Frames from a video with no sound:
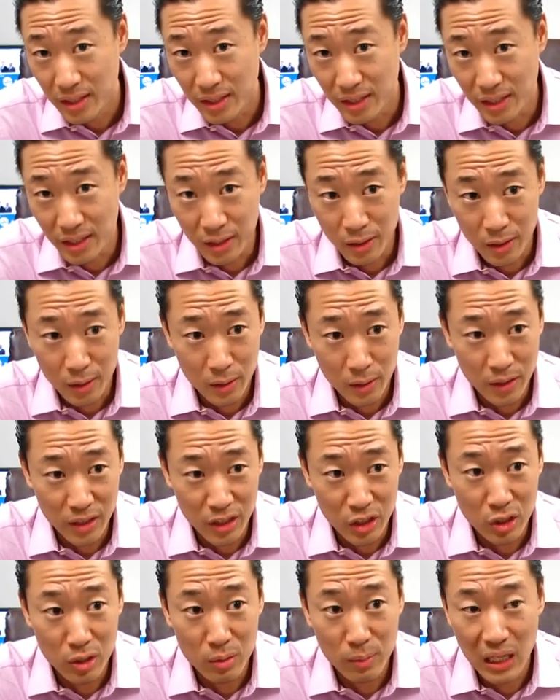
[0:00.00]
you know,
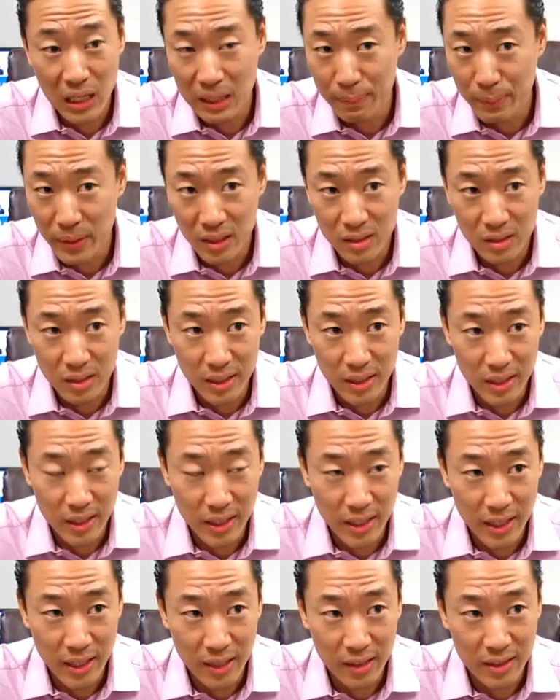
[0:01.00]
you might be
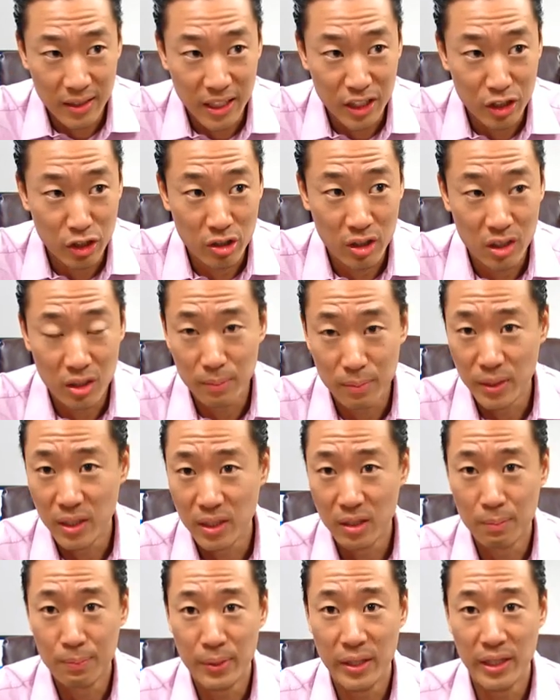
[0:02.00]
thinking that you're going to be
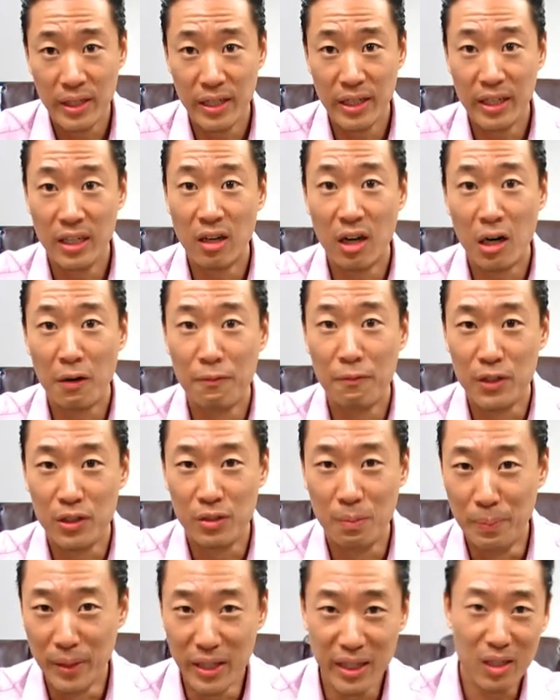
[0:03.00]
in a big
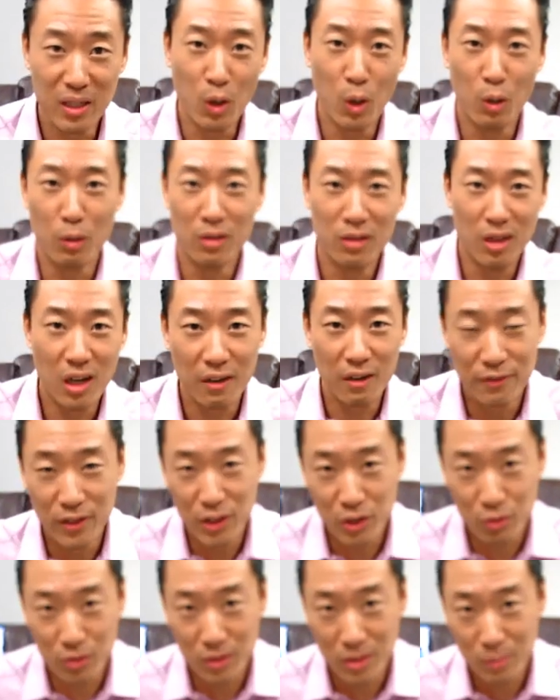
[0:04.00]
office, big cold
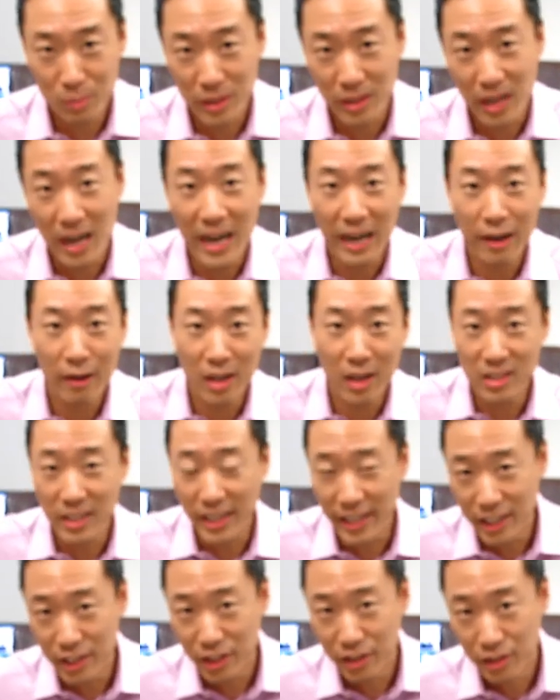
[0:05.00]
office room with
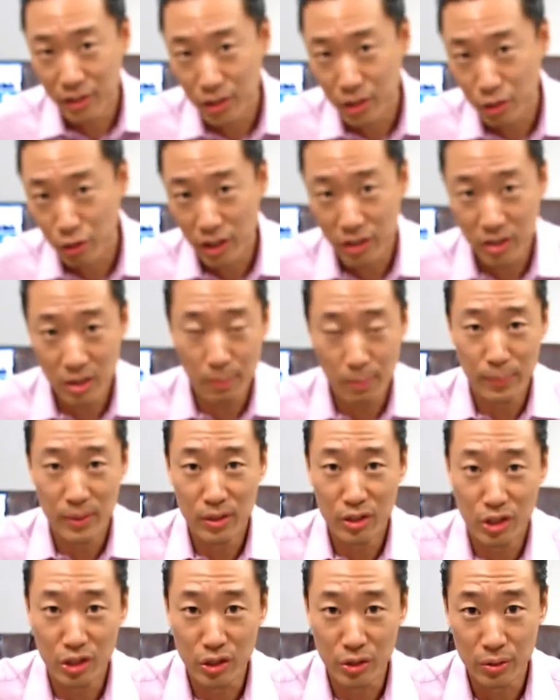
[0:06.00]
IRS agents dressed up
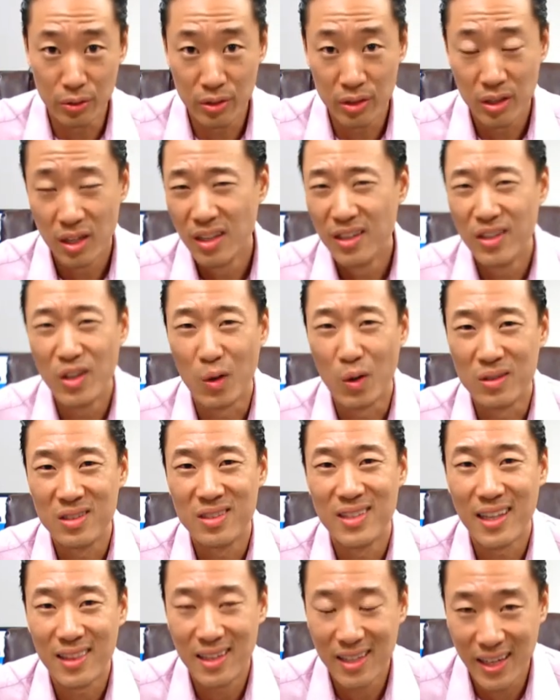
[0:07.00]
in suits. No,
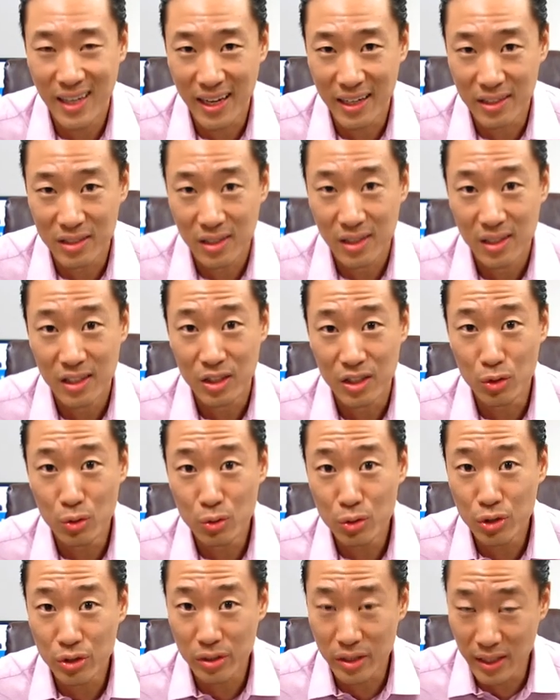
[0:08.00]
it's not the case.
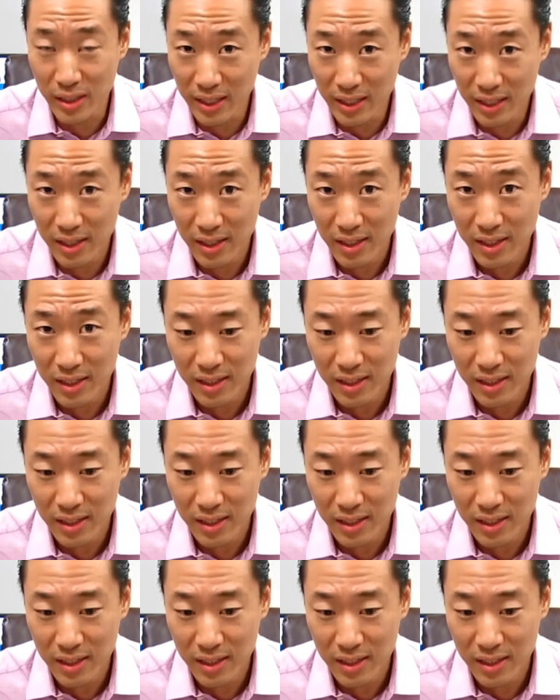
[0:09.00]
Usually,